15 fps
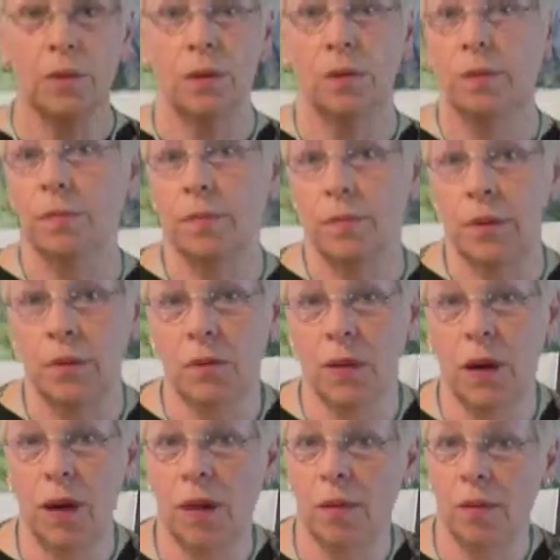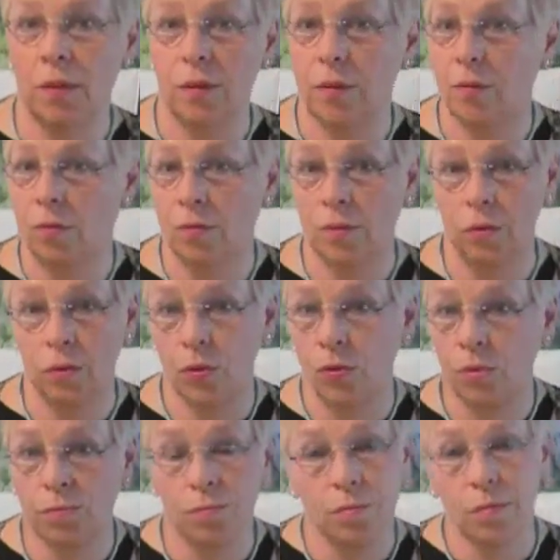So these are those.
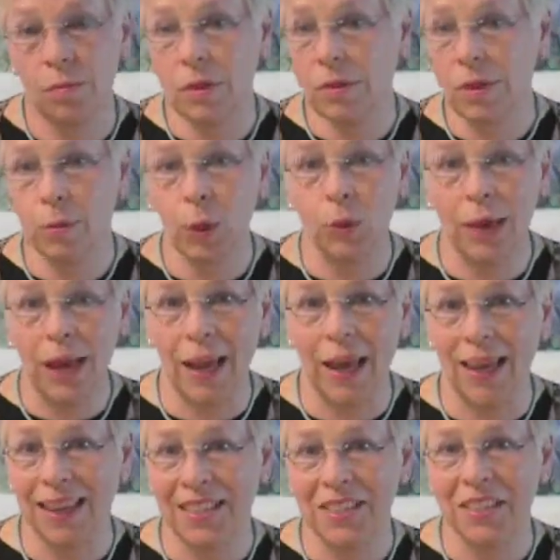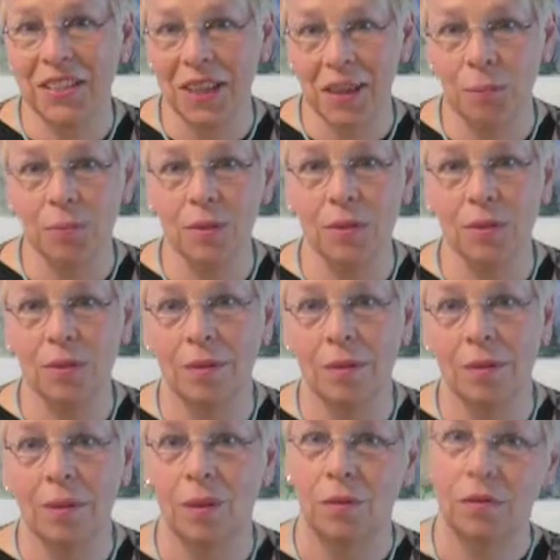It's about 8 steps.
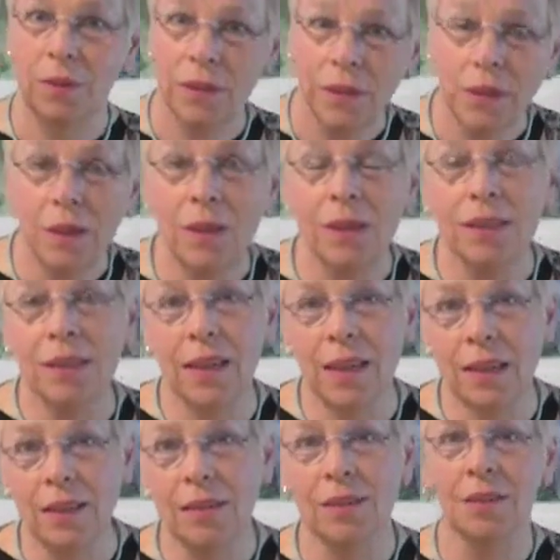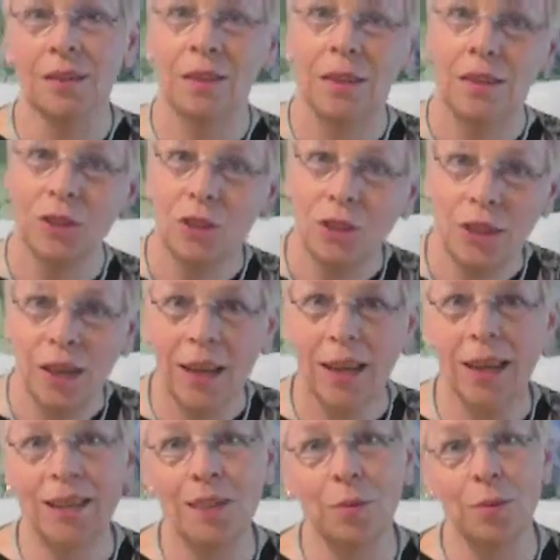Fill the container,
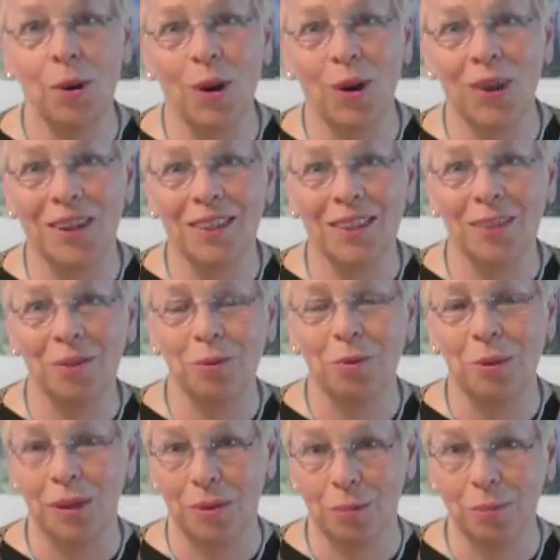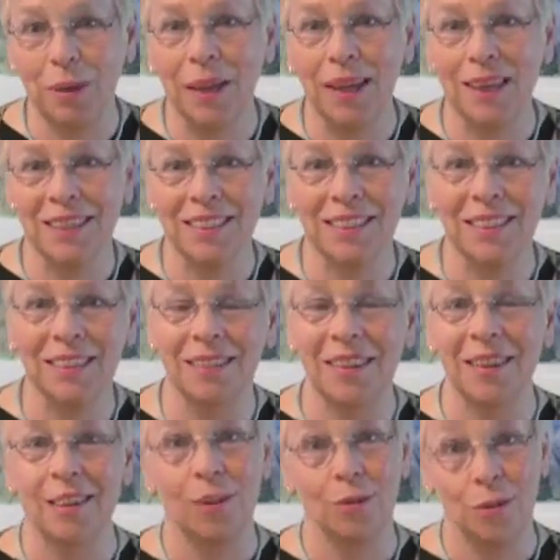shake the bottle with the paint,
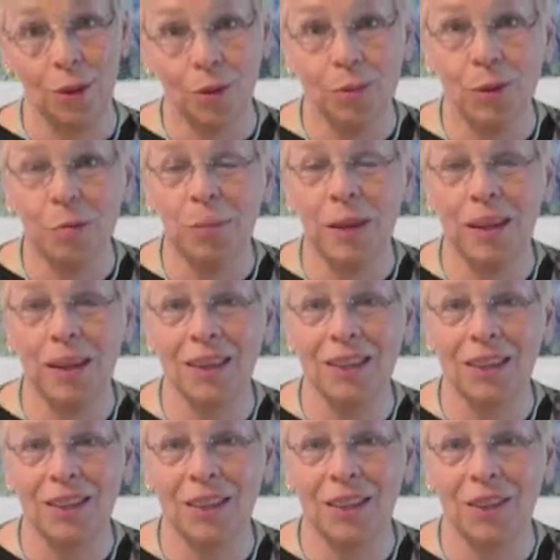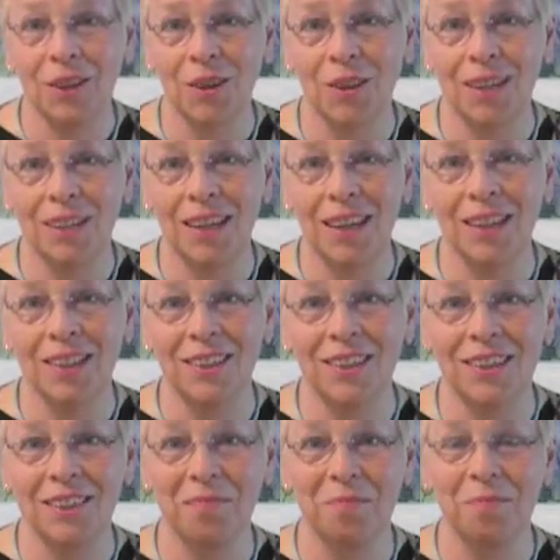drop the paint in the
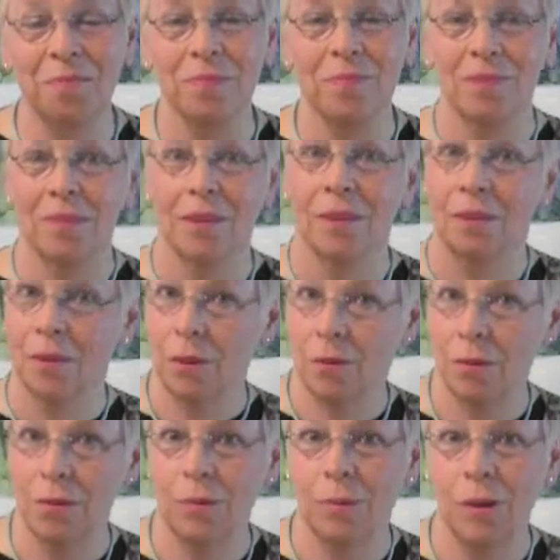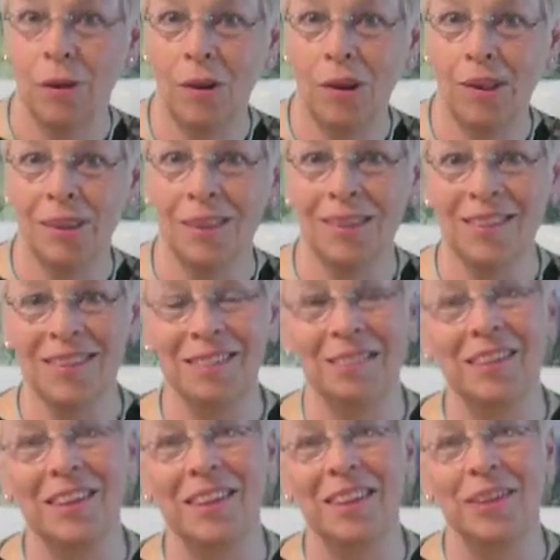container, close the bottles,
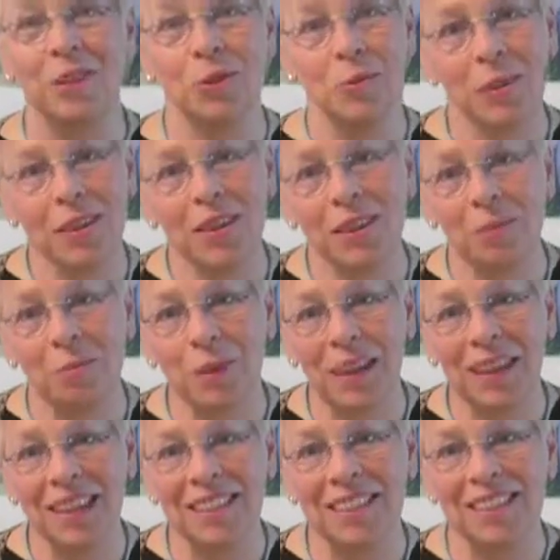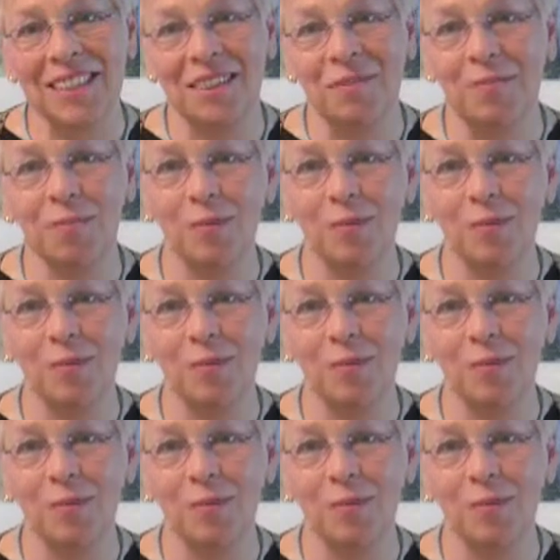swirl the paint,